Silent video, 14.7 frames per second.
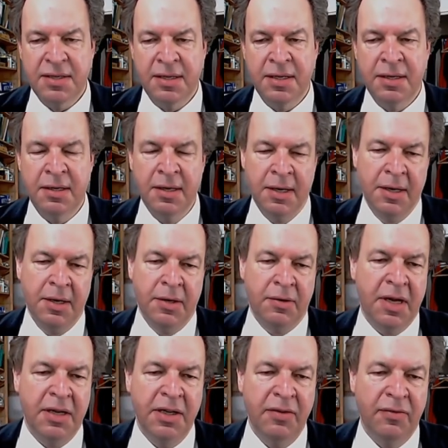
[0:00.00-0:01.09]
You
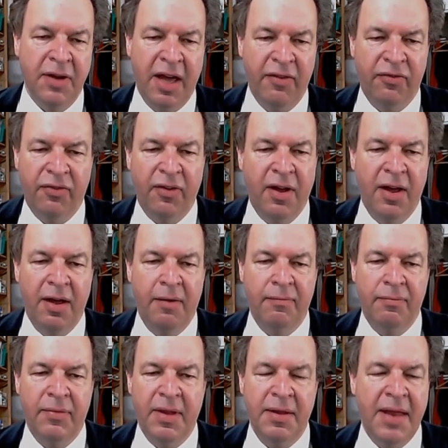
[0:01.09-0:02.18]
can even have
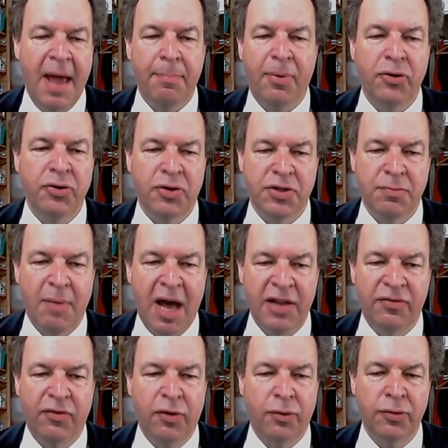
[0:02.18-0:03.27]
an app on your
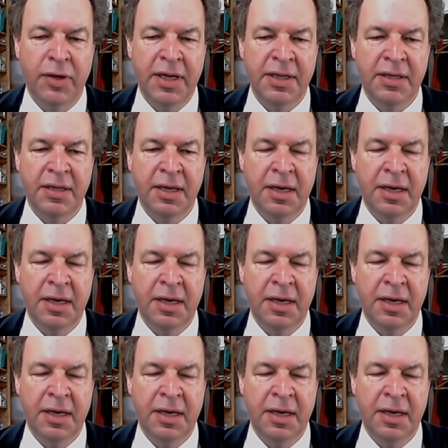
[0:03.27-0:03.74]
smartphone and